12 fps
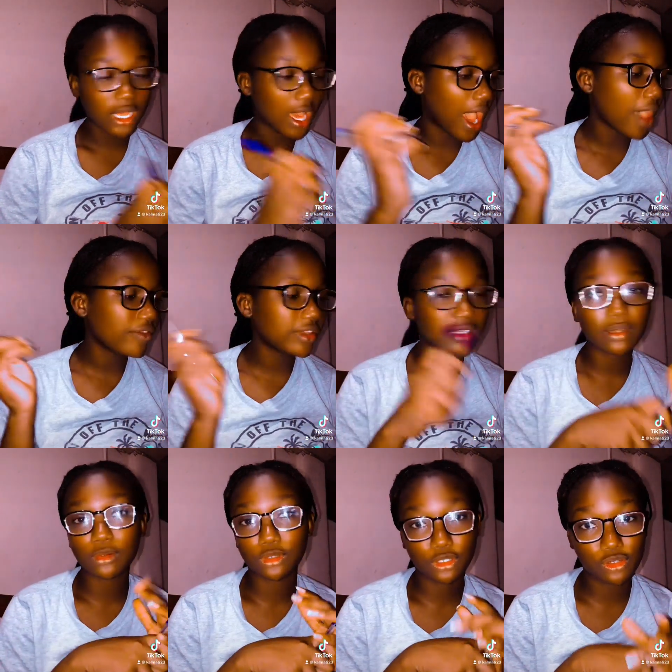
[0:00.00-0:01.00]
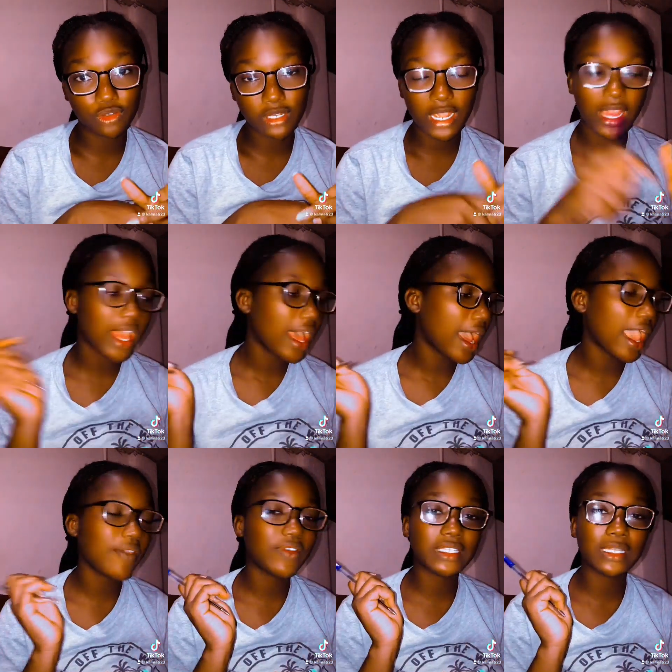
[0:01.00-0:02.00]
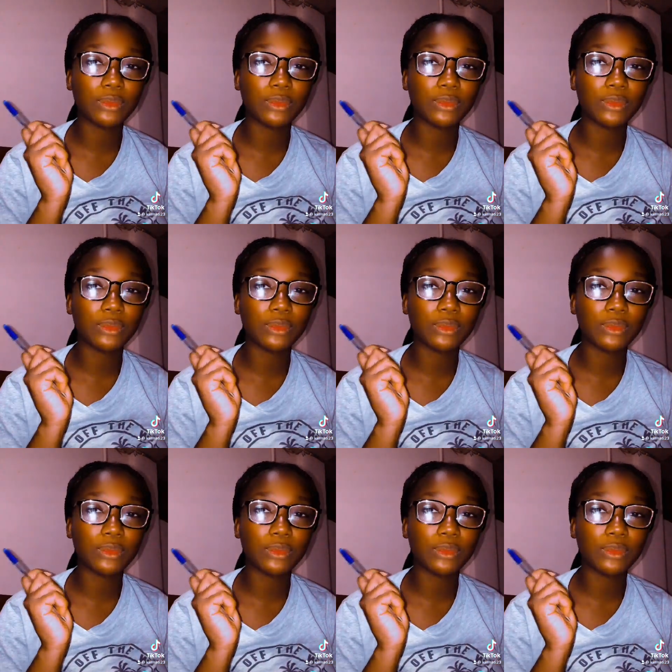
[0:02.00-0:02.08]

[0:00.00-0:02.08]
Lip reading: I have exam on Tuesday, I have exam